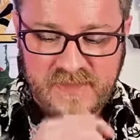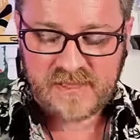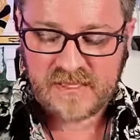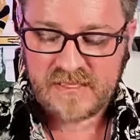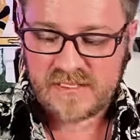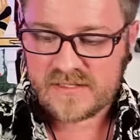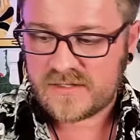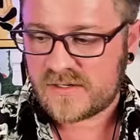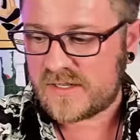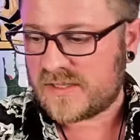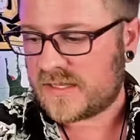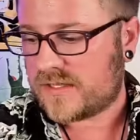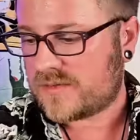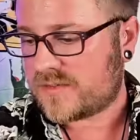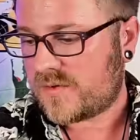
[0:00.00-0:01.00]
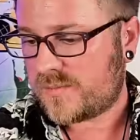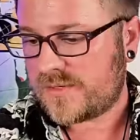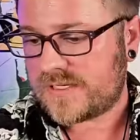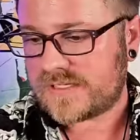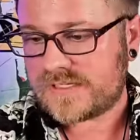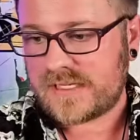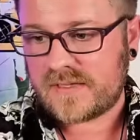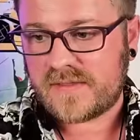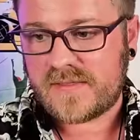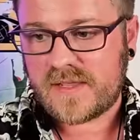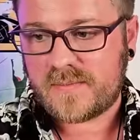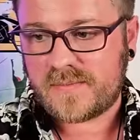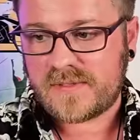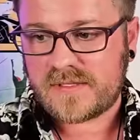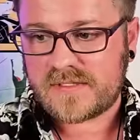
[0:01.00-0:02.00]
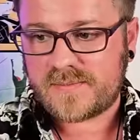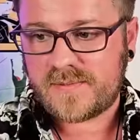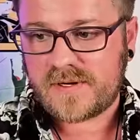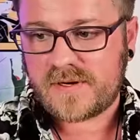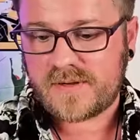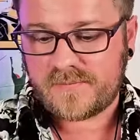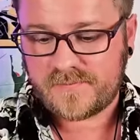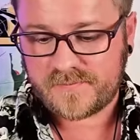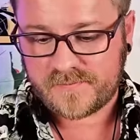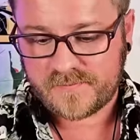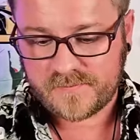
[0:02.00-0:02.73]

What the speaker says: Is there anything else you want me to say on that, please, Spirit?